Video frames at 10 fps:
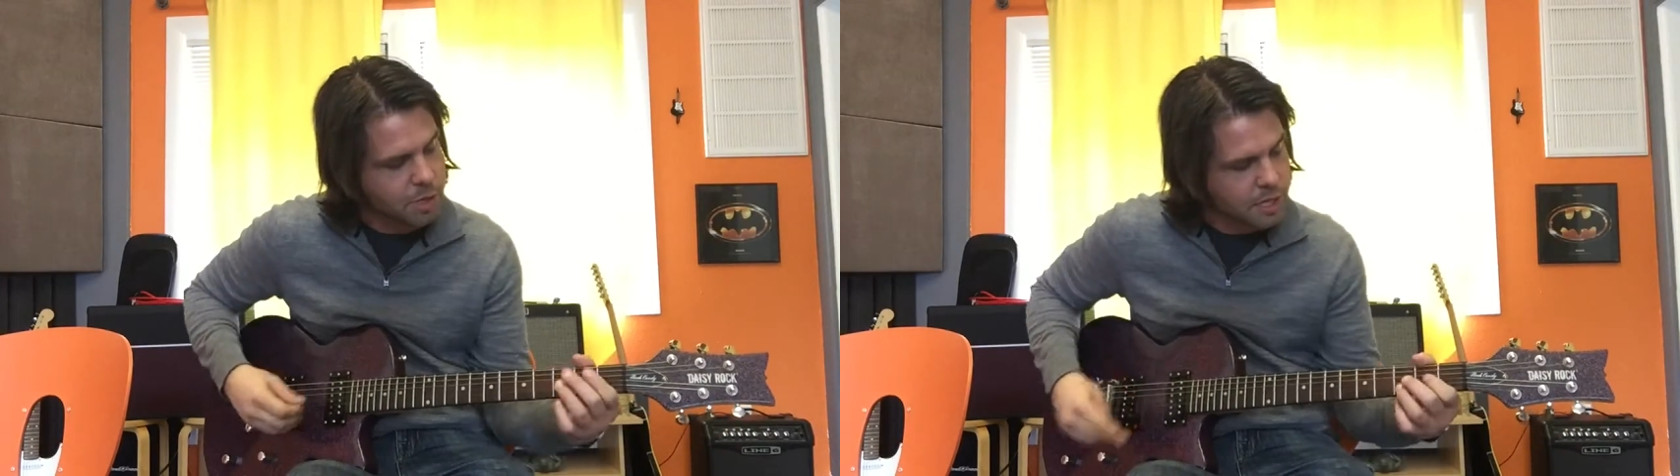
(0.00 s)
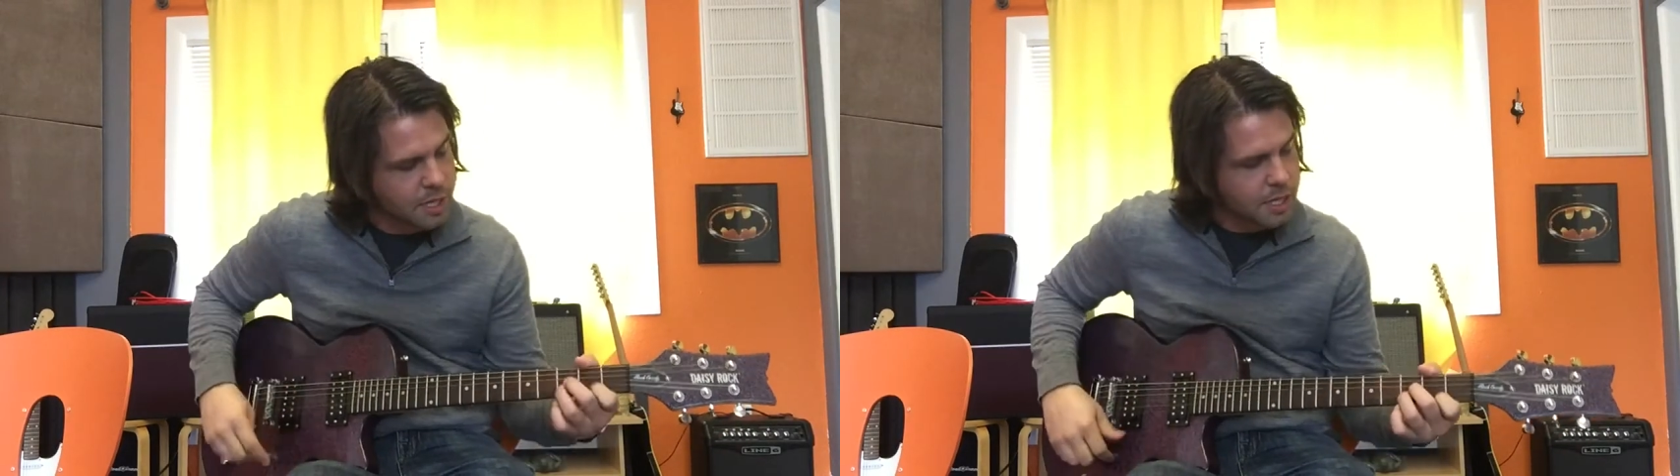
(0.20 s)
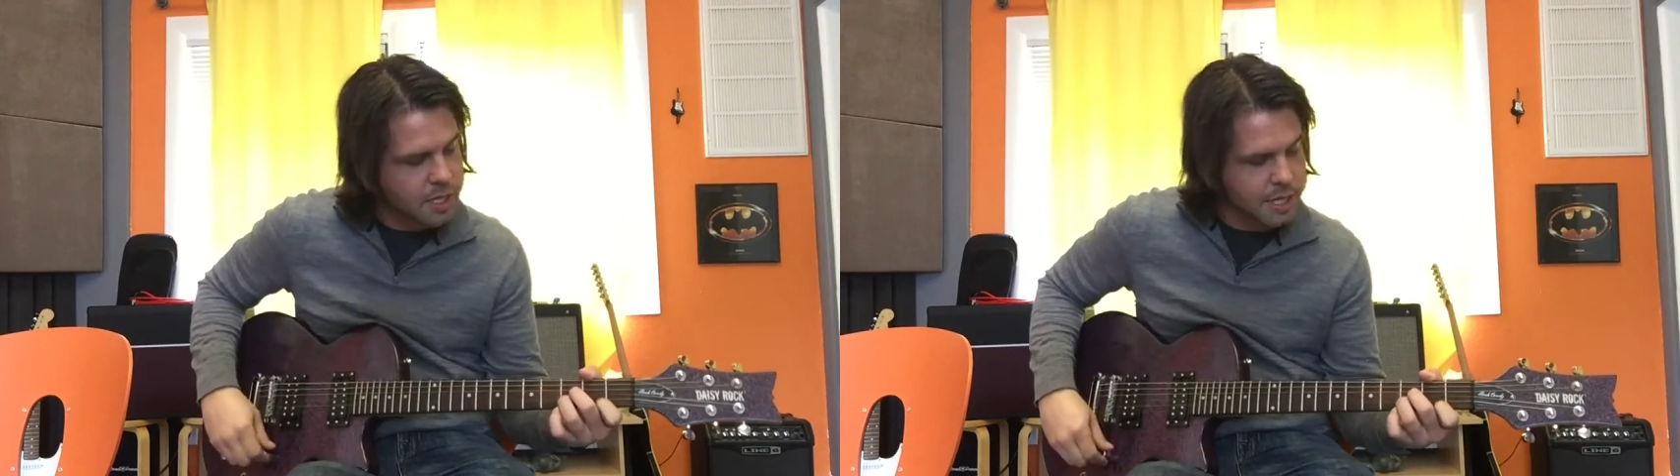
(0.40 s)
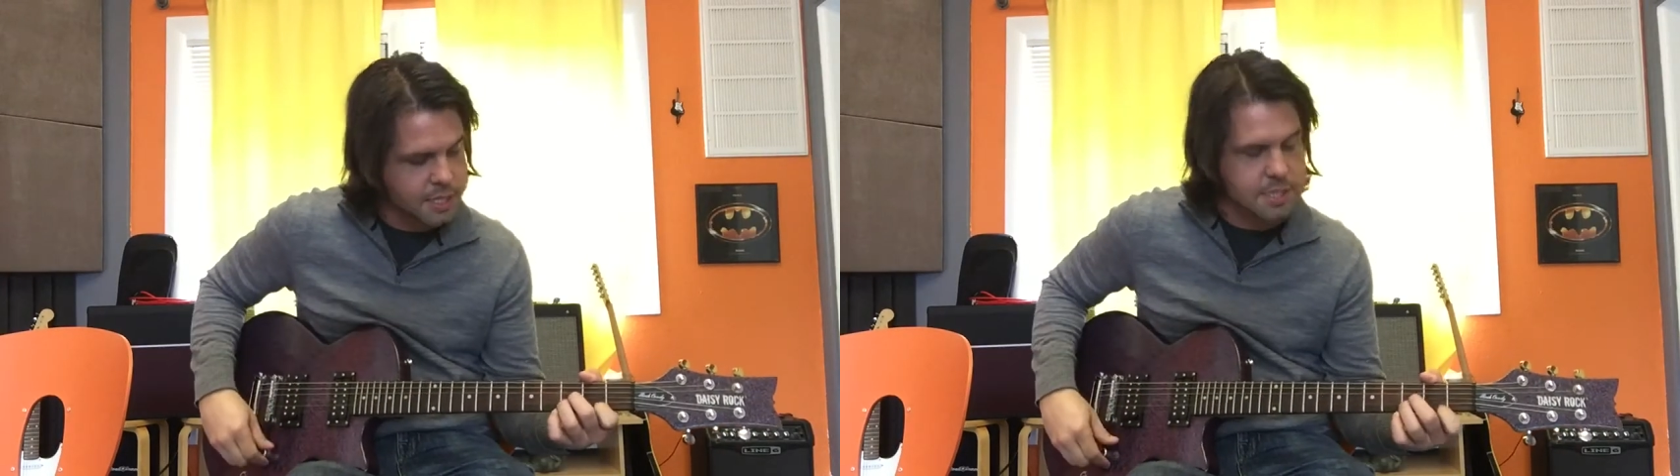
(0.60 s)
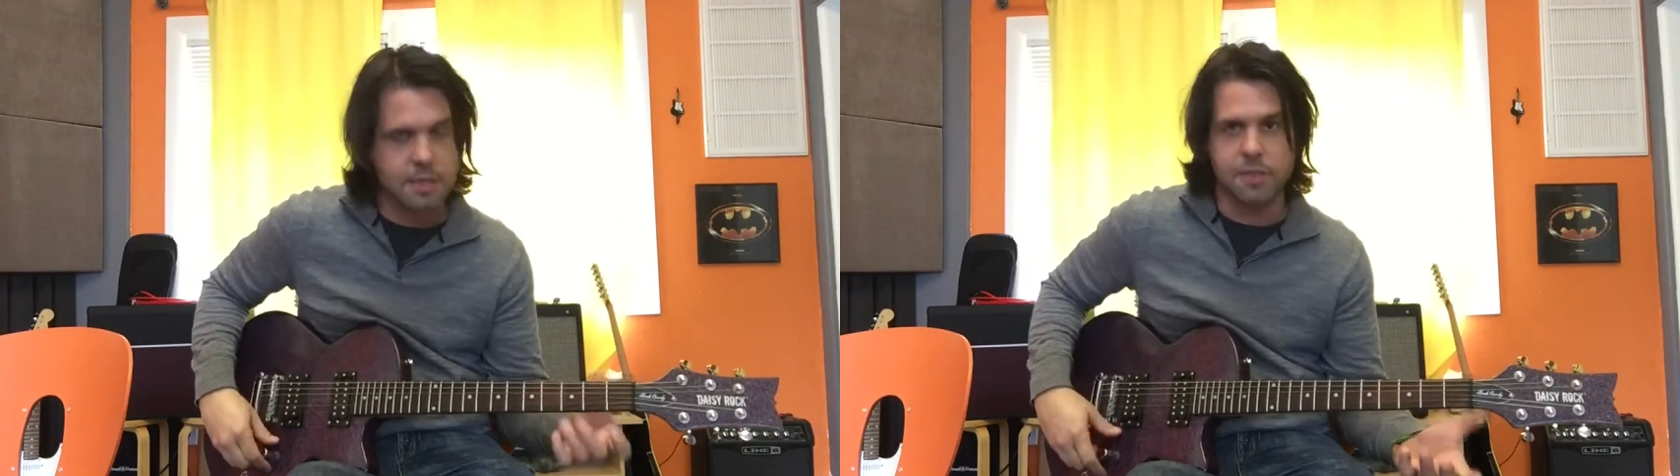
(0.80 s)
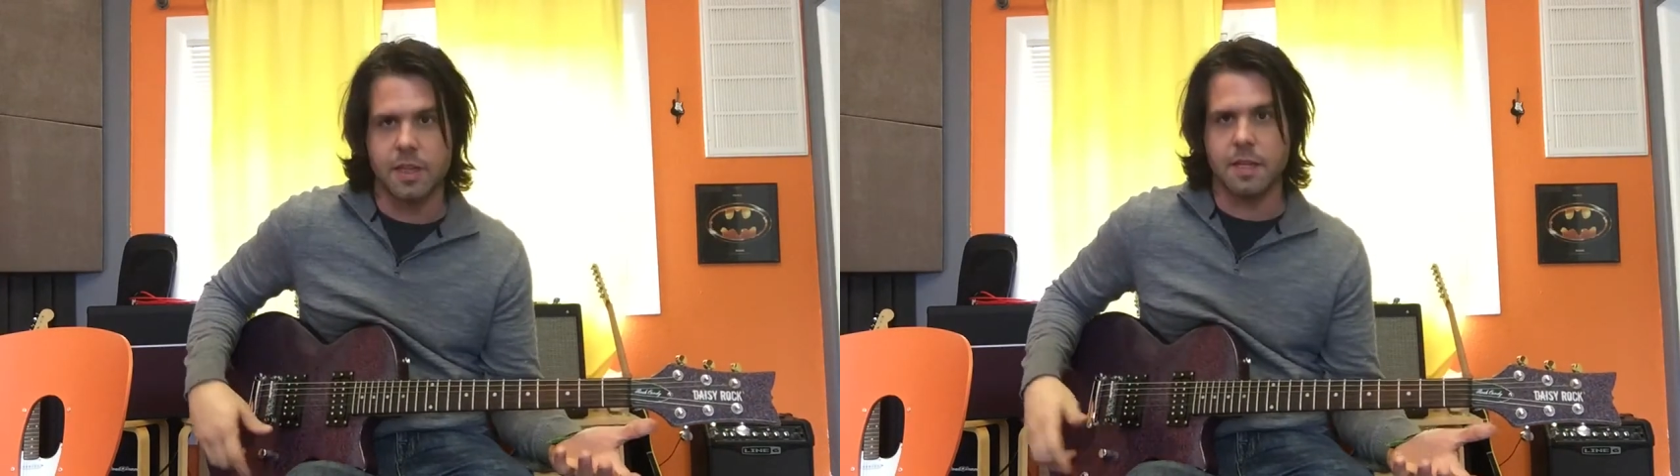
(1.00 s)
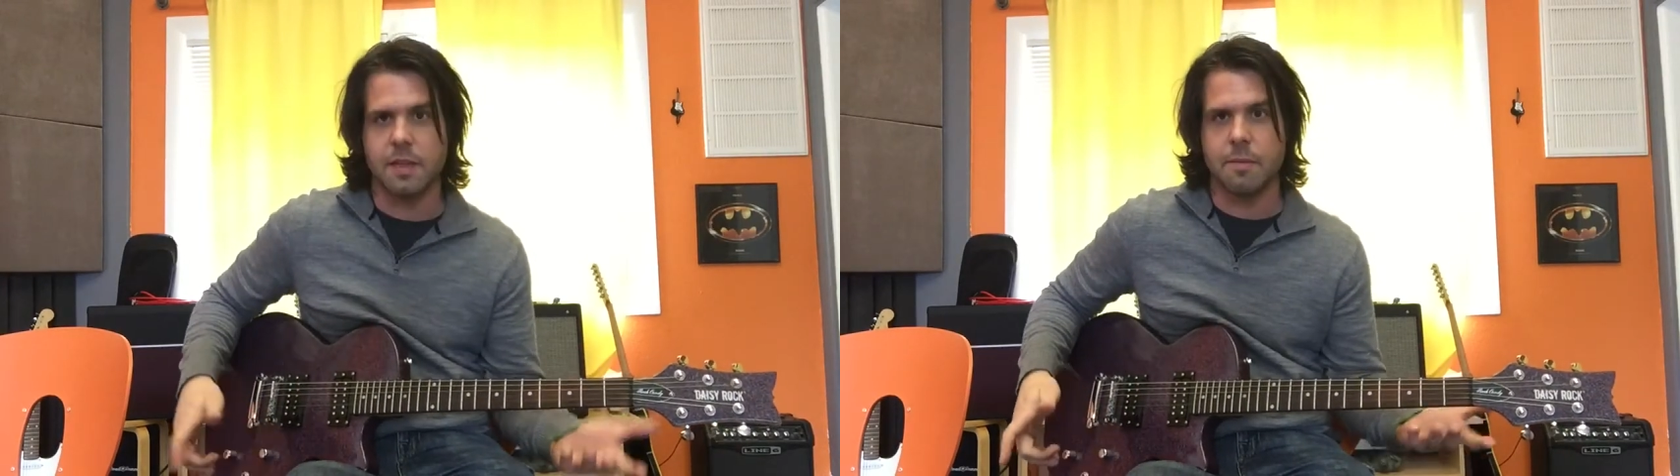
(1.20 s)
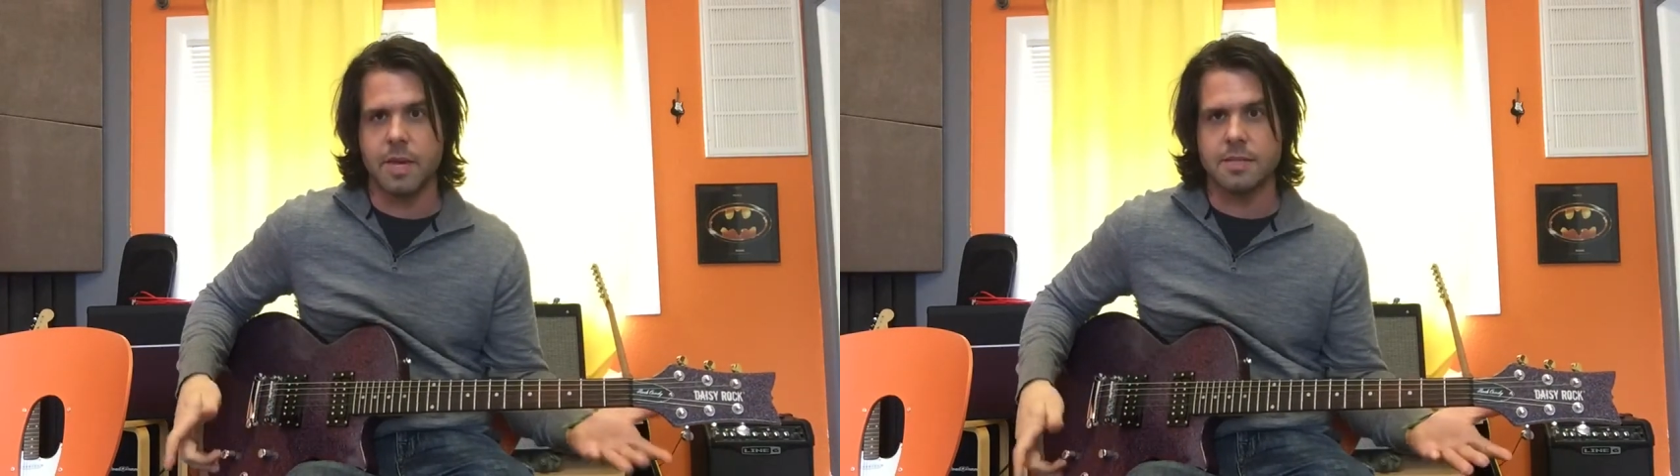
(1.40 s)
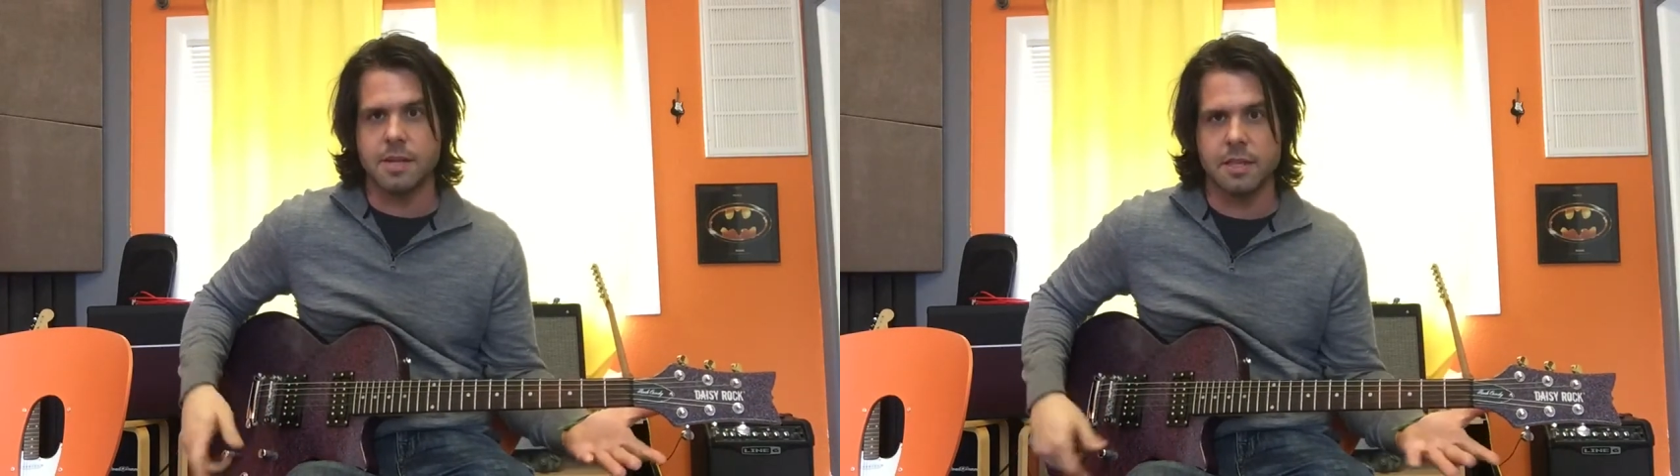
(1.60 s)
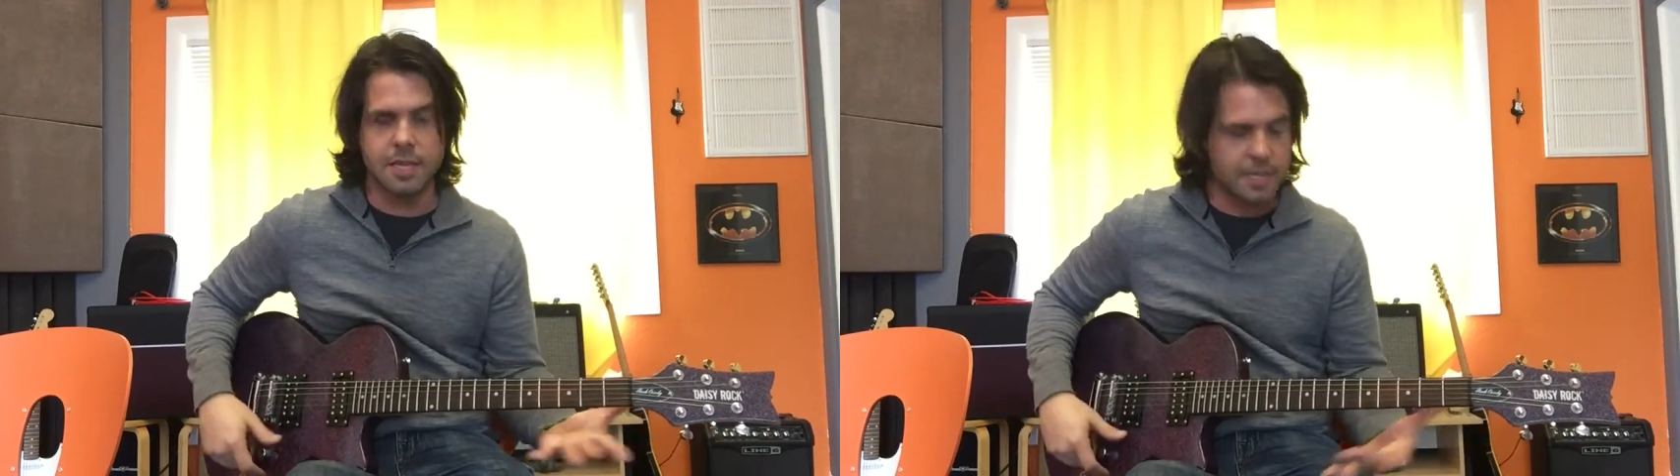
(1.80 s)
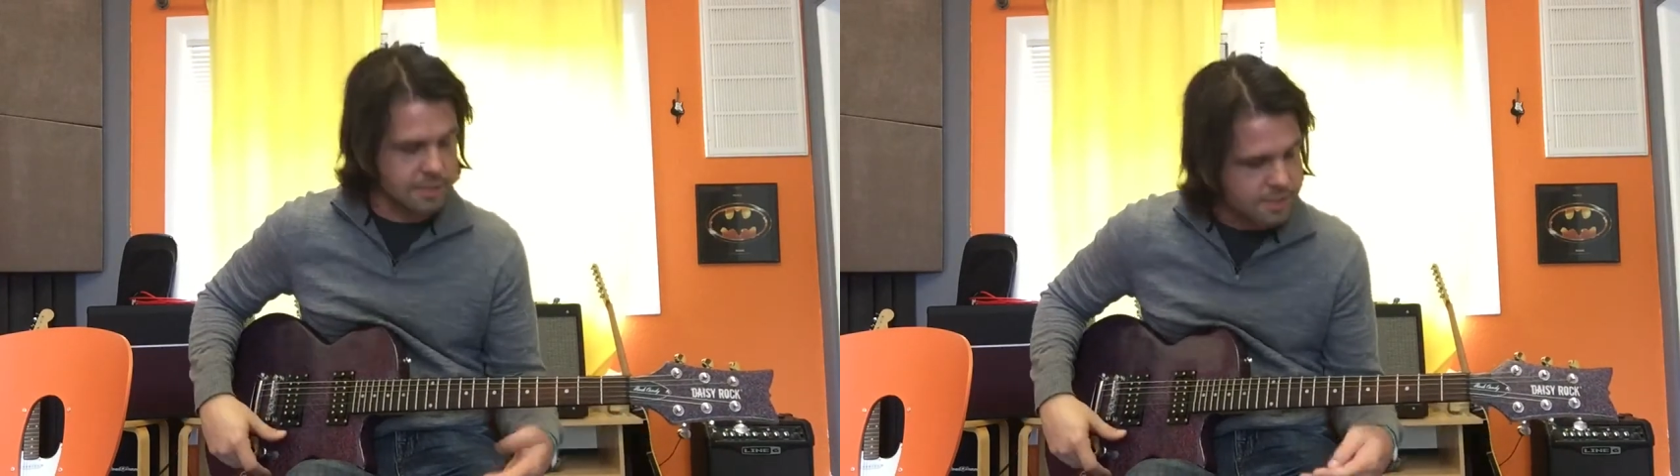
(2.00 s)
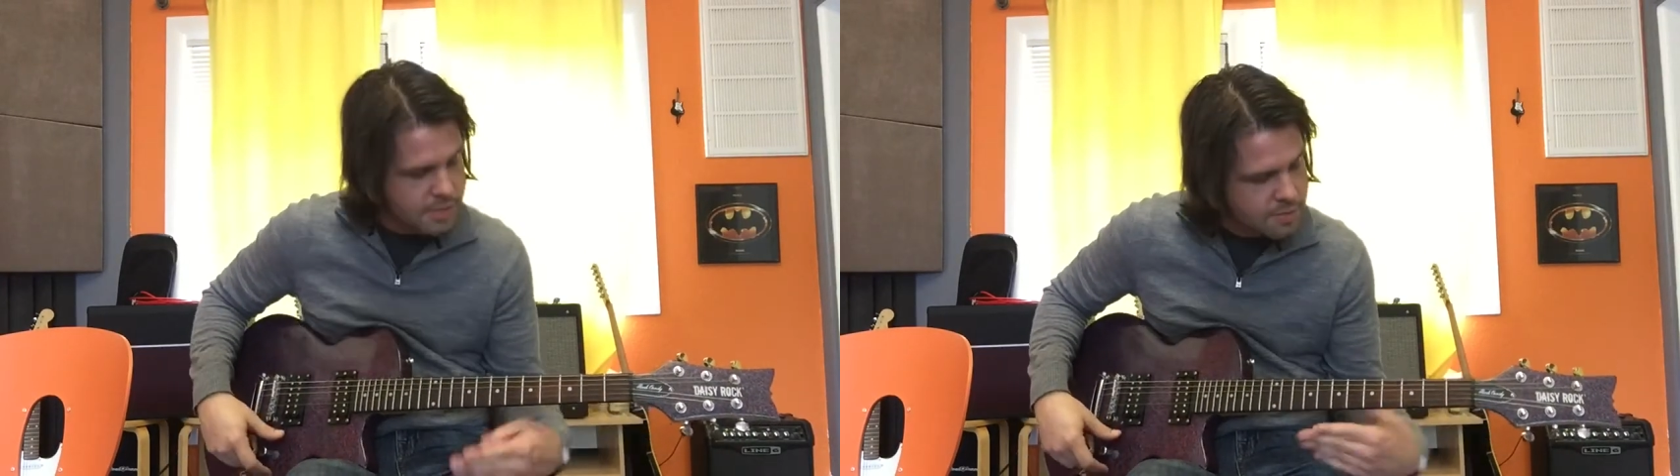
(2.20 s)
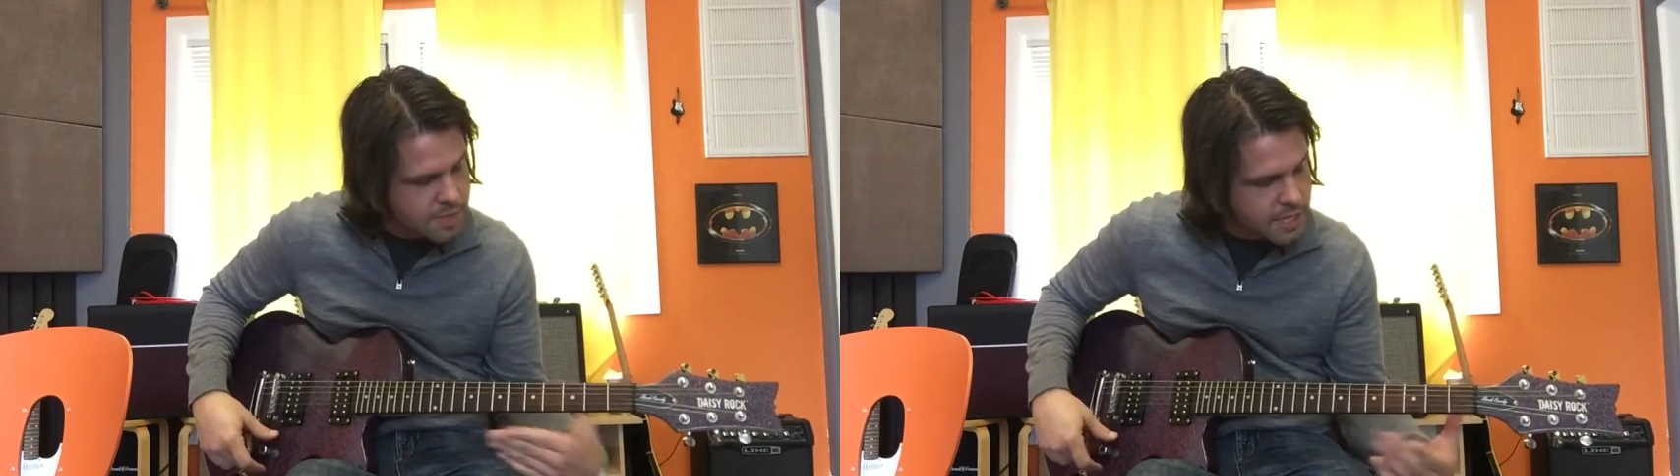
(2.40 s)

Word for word: but it's the thing that makes Nothing As It Seems,